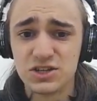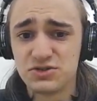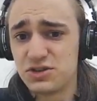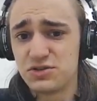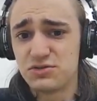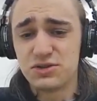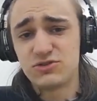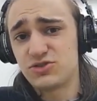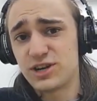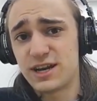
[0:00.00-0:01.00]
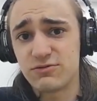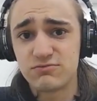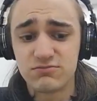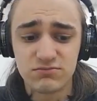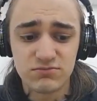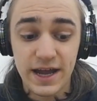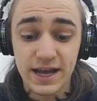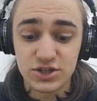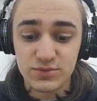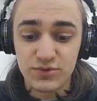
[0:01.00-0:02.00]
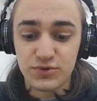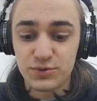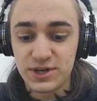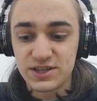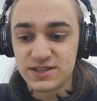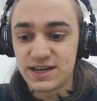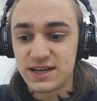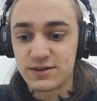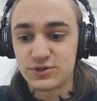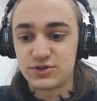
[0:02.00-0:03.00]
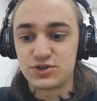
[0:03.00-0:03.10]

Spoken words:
So let's try it out. Actually, before we get to that, I want